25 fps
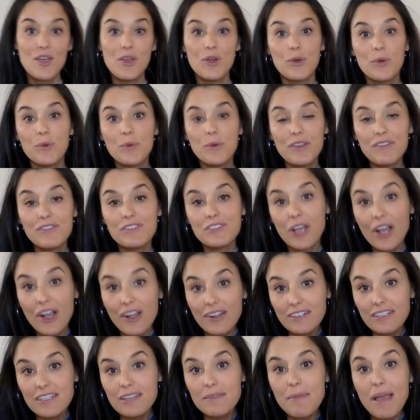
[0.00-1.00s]
We've
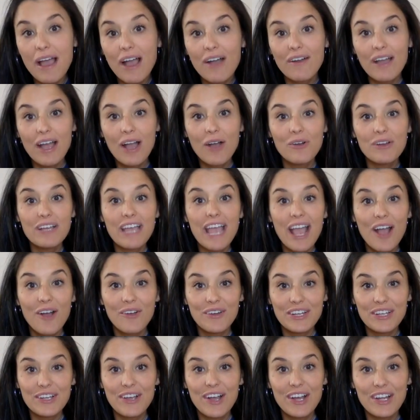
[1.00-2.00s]
talked about how
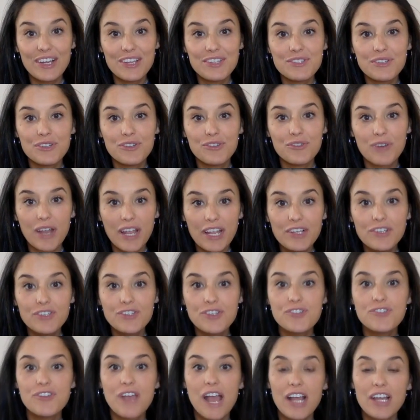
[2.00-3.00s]
counting on is a great
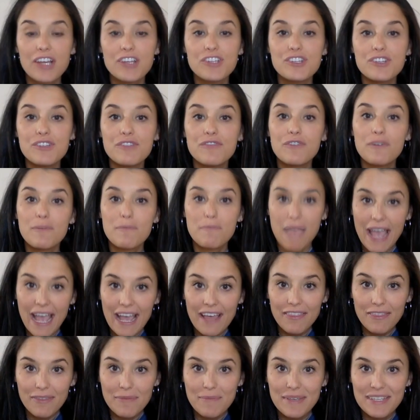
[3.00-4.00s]
strategy for
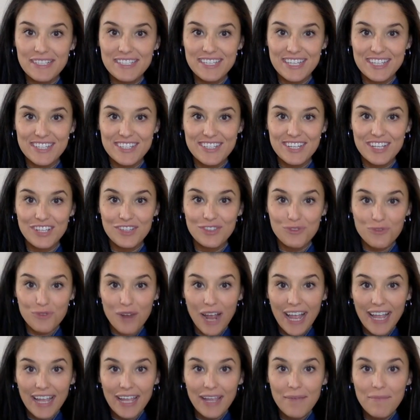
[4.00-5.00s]
mathematicians,
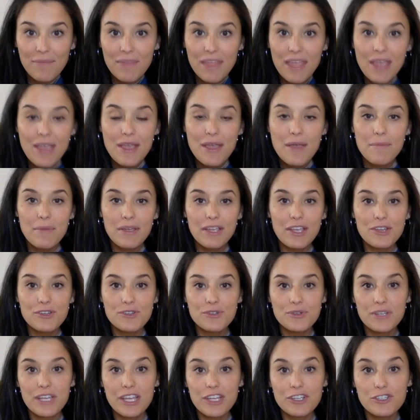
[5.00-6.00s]
right? Because
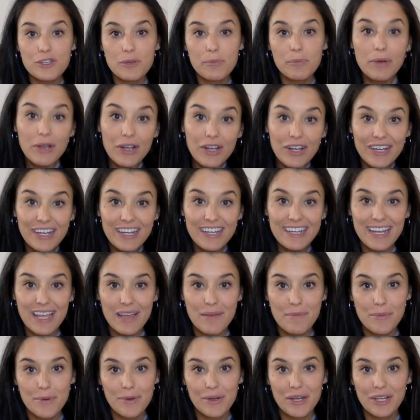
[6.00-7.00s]
you get to put a
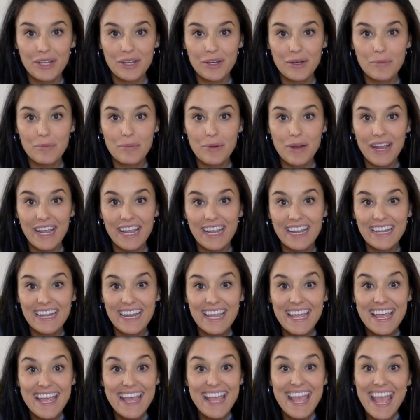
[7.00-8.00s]
number in your brain
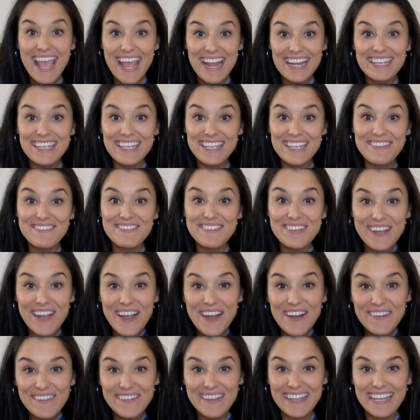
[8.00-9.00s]
and keep
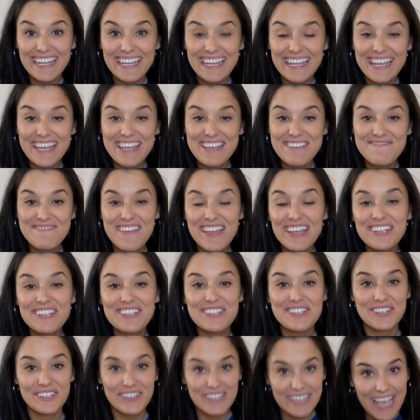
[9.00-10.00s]
going. It
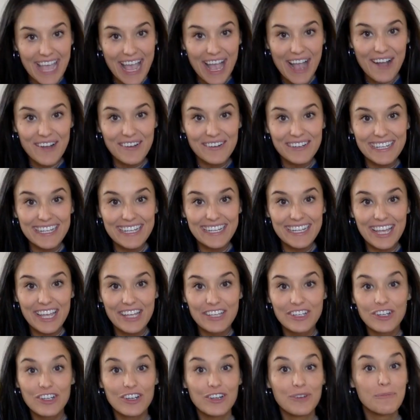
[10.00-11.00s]
makes your counting
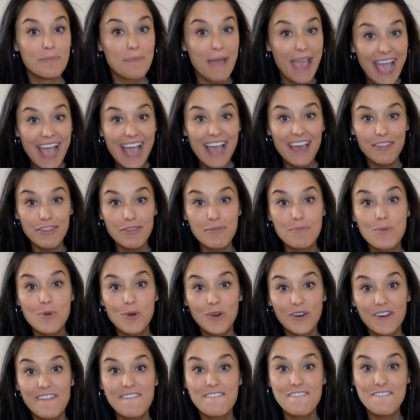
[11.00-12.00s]
and your math
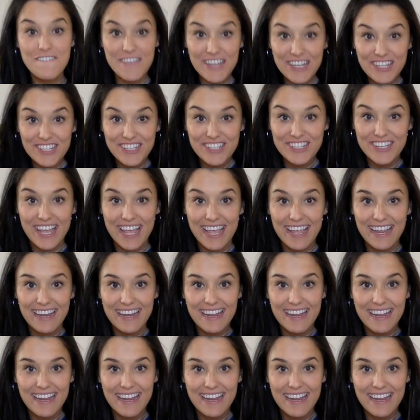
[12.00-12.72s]
more efficient.